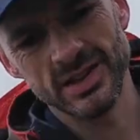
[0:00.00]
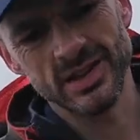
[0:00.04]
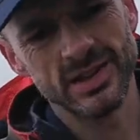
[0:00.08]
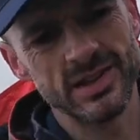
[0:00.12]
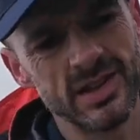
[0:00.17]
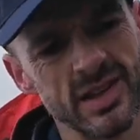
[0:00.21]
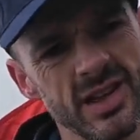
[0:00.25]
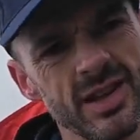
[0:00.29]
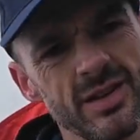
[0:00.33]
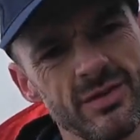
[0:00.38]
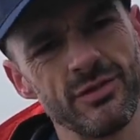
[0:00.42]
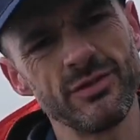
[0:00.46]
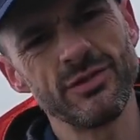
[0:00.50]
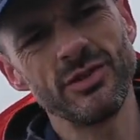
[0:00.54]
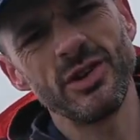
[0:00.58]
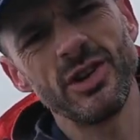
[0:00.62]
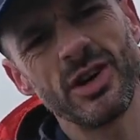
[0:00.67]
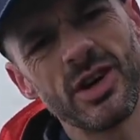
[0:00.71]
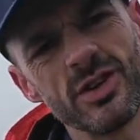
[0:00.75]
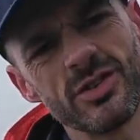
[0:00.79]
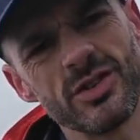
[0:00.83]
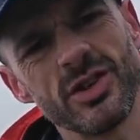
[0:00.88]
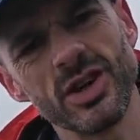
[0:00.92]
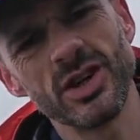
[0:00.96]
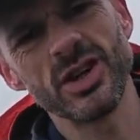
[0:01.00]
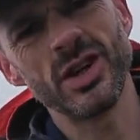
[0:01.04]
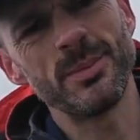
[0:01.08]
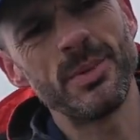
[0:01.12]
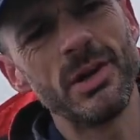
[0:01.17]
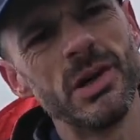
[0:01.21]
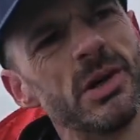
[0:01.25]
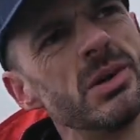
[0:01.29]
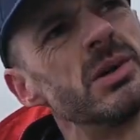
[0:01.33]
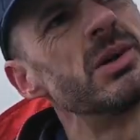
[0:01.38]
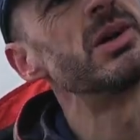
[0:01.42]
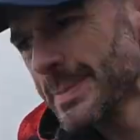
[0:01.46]
Didn't even feel like I was going
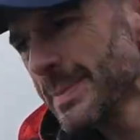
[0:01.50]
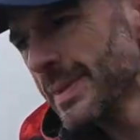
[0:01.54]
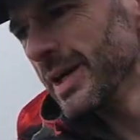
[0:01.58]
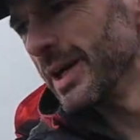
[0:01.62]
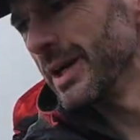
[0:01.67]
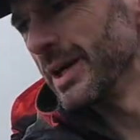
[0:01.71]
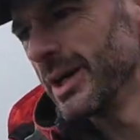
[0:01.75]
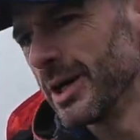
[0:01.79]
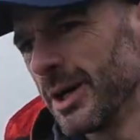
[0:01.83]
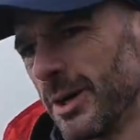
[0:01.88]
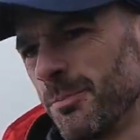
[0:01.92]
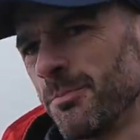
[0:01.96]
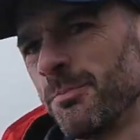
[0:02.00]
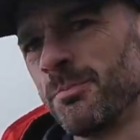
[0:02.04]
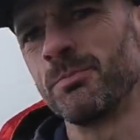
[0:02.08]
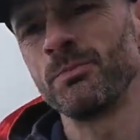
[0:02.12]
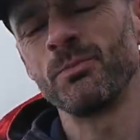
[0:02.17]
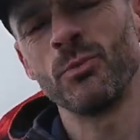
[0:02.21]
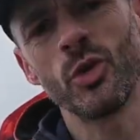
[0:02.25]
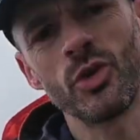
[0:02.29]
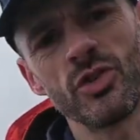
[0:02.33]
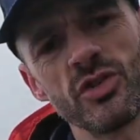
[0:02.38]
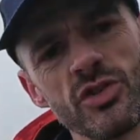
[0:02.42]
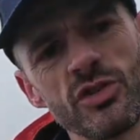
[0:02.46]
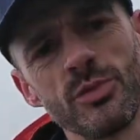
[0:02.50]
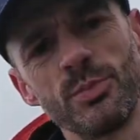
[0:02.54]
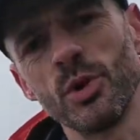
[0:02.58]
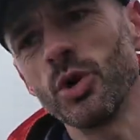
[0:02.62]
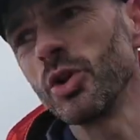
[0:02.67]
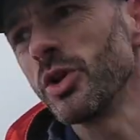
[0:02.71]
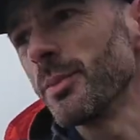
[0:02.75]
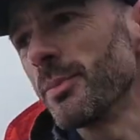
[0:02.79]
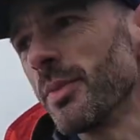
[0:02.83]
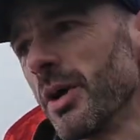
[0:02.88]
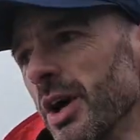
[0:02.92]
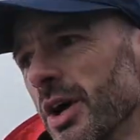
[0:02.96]
uphill. Not
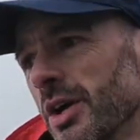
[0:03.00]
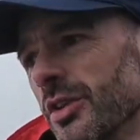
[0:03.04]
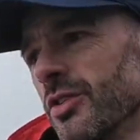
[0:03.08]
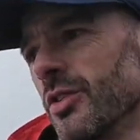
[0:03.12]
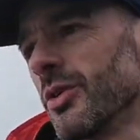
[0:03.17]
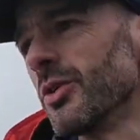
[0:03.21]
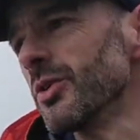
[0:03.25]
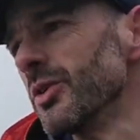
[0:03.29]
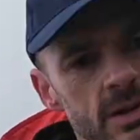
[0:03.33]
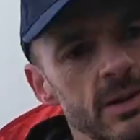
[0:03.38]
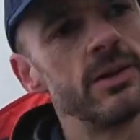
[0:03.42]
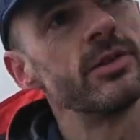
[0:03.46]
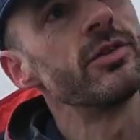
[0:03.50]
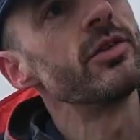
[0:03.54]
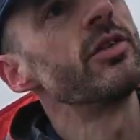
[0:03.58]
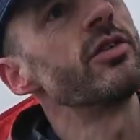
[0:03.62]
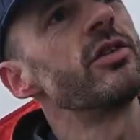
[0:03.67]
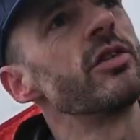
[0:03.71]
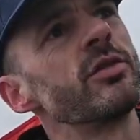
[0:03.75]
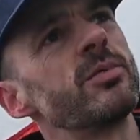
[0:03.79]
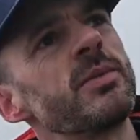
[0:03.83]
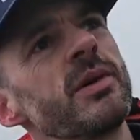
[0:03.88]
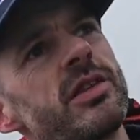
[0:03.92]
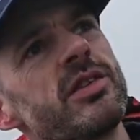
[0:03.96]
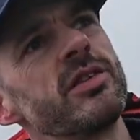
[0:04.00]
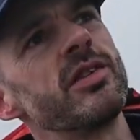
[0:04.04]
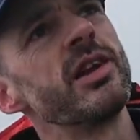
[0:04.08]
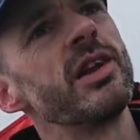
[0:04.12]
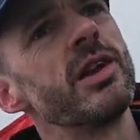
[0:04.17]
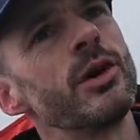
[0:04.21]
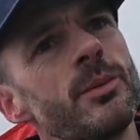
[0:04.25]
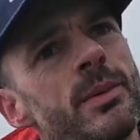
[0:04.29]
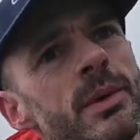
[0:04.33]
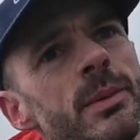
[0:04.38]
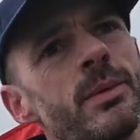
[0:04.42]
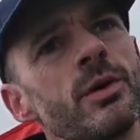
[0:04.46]
disappointed by it at all. Just expected a
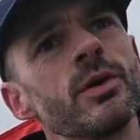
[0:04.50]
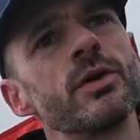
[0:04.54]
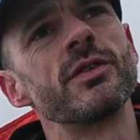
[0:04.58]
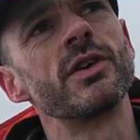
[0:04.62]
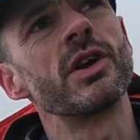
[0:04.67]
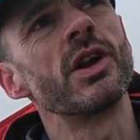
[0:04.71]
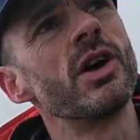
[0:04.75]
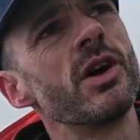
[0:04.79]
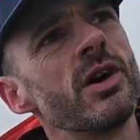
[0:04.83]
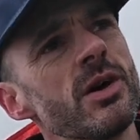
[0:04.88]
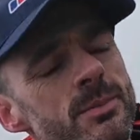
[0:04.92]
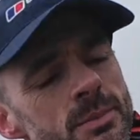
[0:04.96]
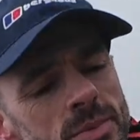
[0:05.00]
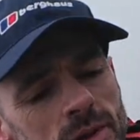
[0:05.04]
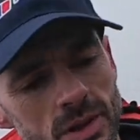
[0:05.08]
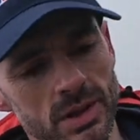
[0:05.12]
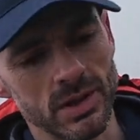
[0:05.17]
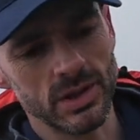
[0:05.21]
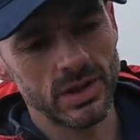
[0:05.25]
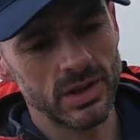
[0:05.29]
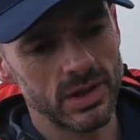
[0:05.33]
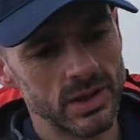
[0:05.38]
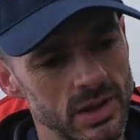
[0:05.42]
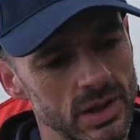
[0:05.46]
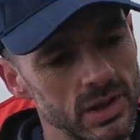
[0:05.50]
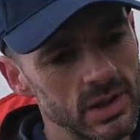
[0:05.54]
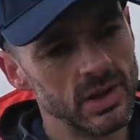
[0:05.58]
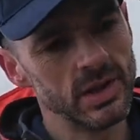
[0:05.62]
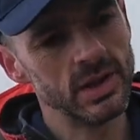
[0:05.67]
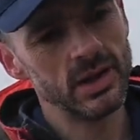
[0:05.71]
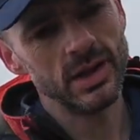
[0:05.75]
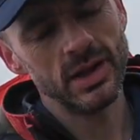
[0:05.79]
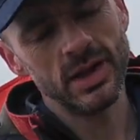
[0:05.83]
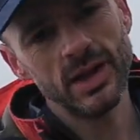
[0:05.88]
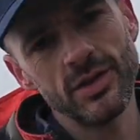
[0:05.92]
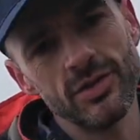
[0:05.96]
little bit more of a climb, but
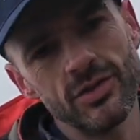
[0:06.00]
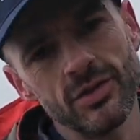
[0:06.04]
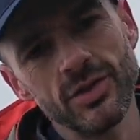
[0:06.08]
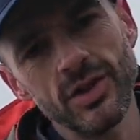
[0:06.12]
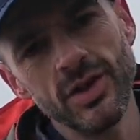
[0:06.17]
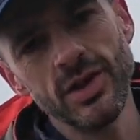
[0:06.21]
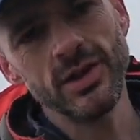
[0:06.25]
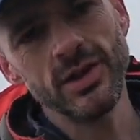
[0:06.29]
that's all right.